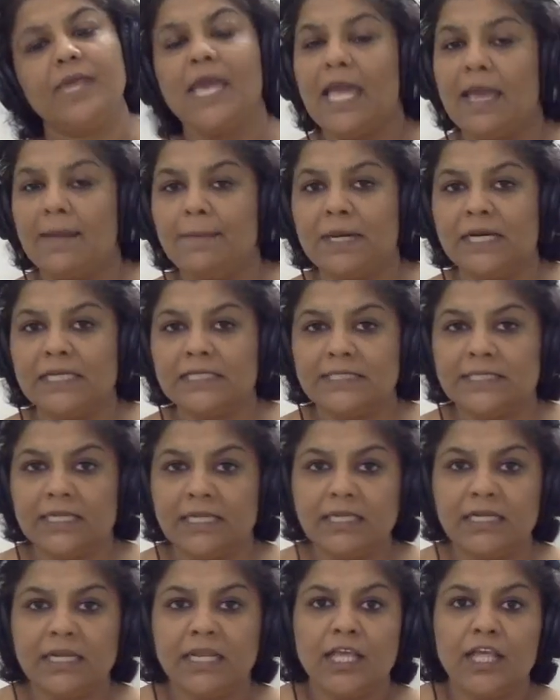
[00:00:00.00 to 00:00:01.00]

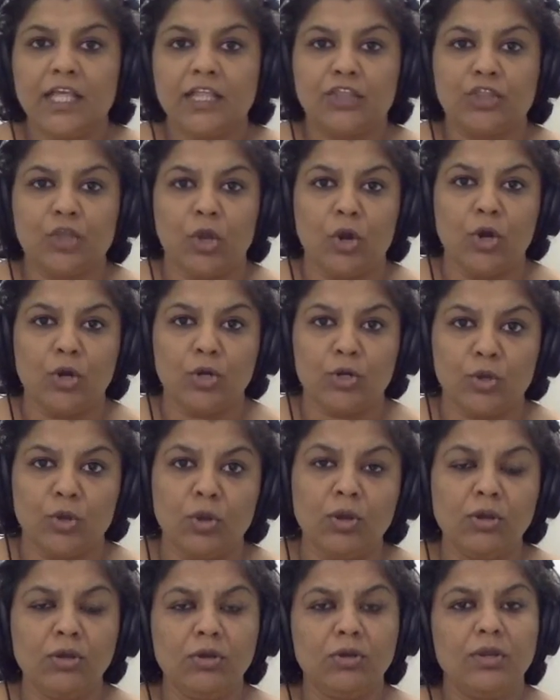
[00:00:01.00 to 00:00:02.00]
Emerson, Thoreau,
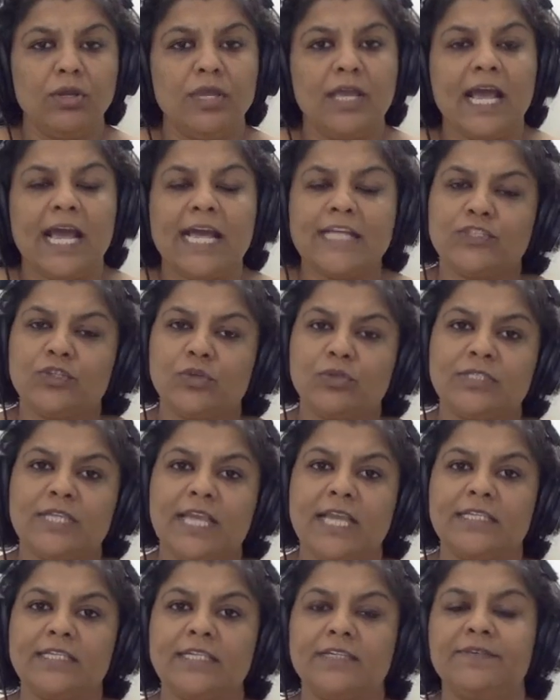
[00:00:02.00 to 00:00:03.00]

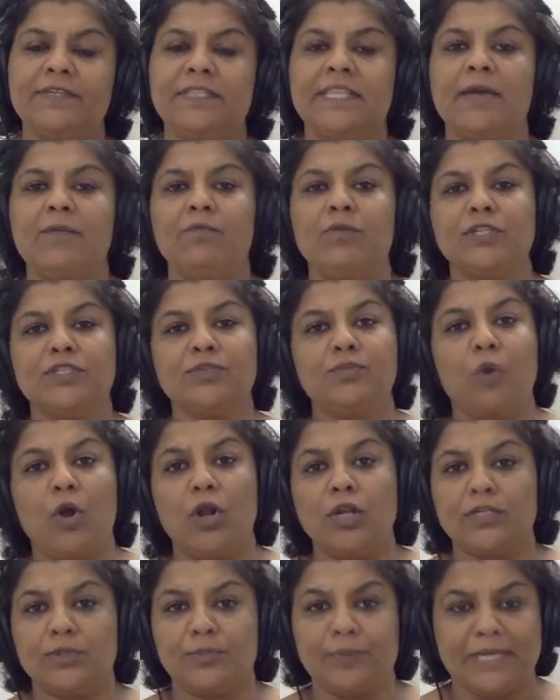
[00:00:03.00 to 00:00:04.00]
associated with them was
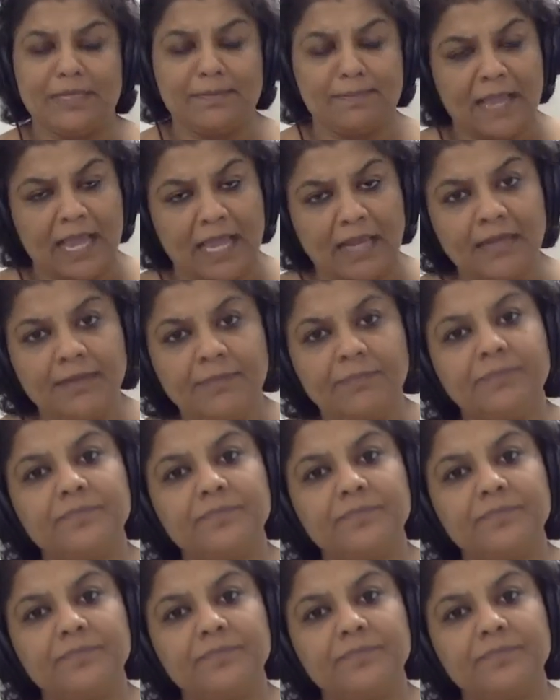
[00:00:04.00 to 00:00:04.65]
Walt Whitman.